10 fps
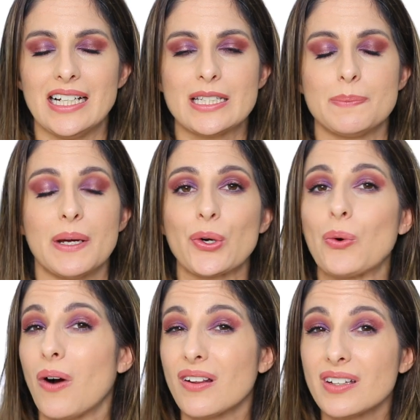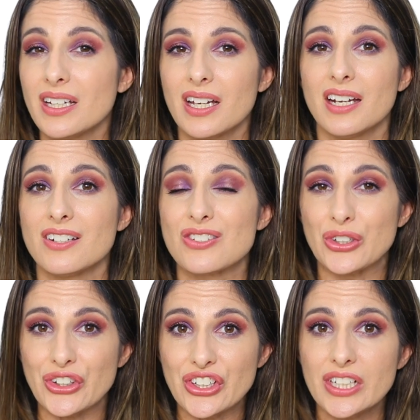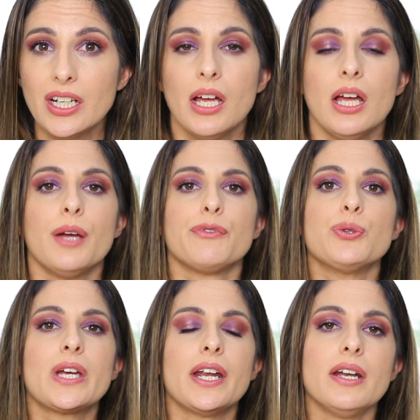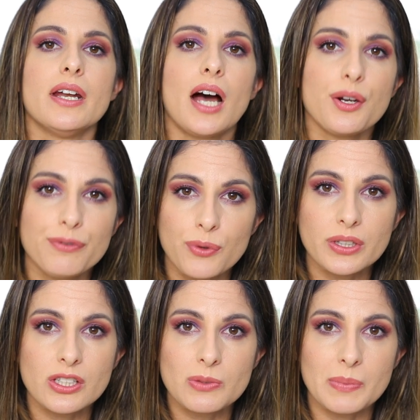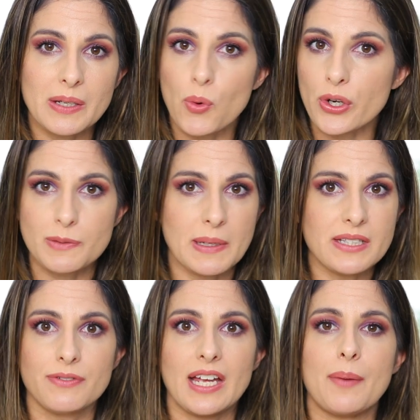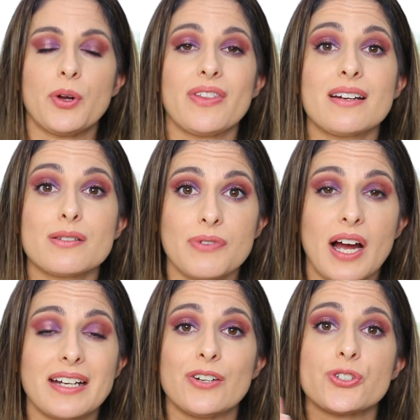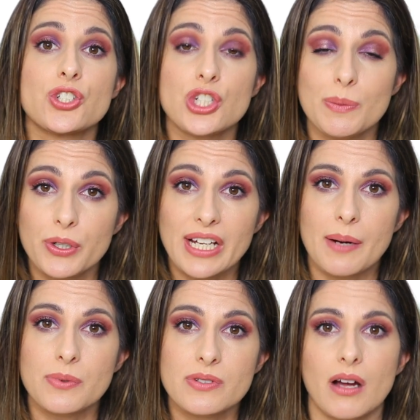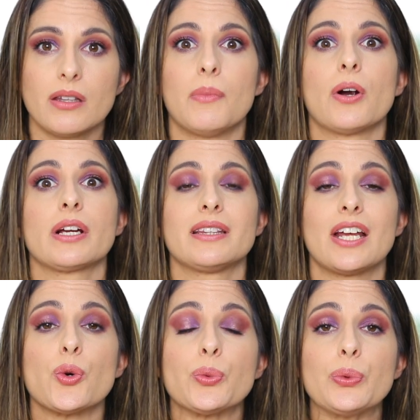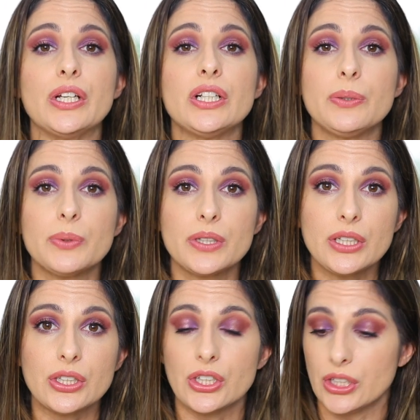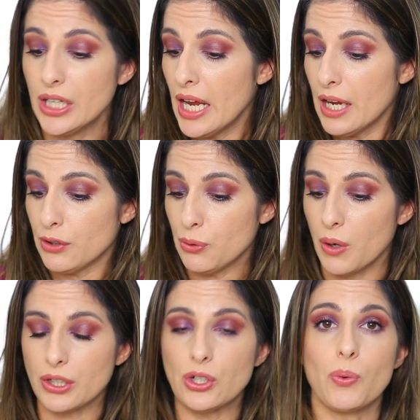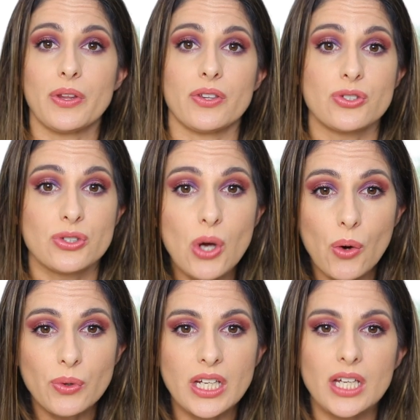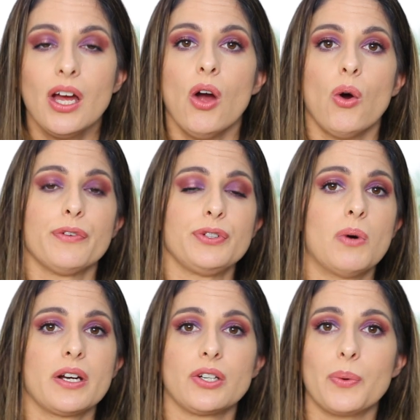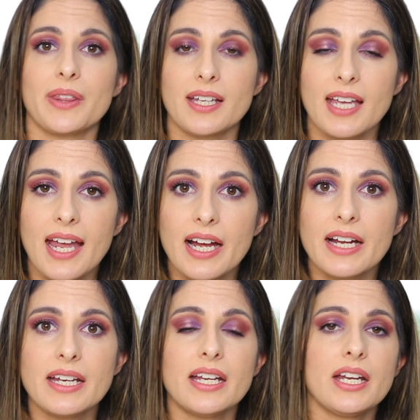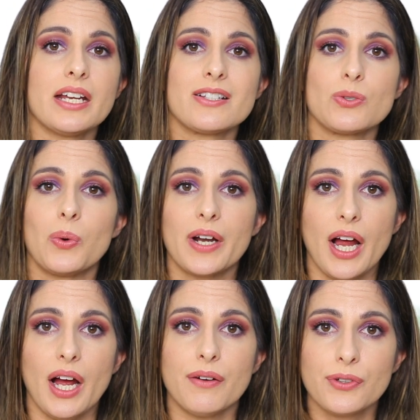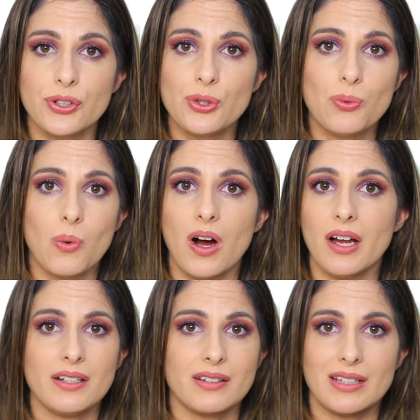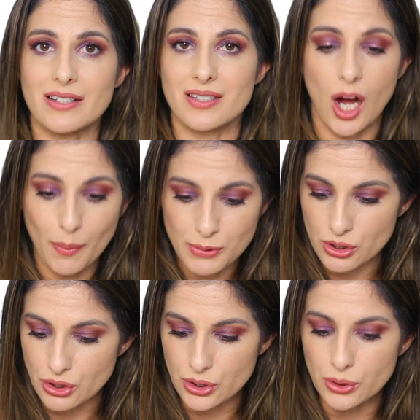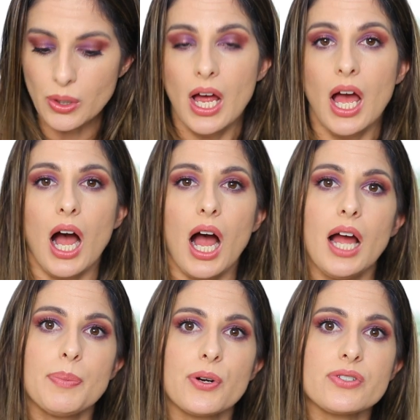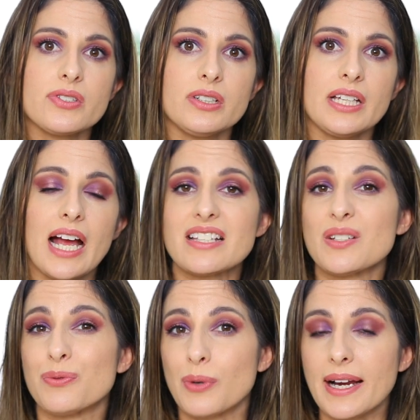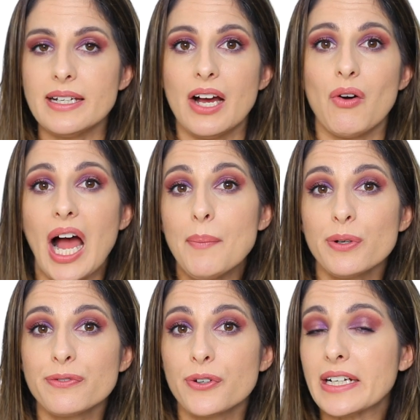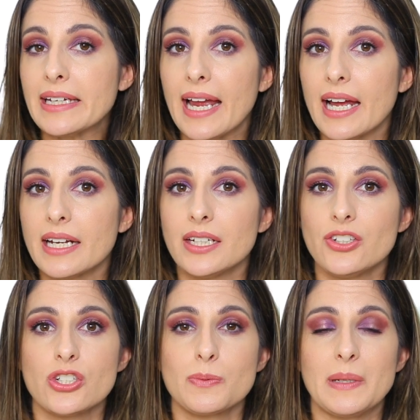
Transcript: it's better quality and it's good. If you cannot afford this a more expensive camera, that is fine. There's cheaper cameras on the market that are really, really good. If you wanna go with a Sony or if you wanna go with a Canon, it's whatever you want, that's up to you. I personally, as of right now, I'm preferring Canon just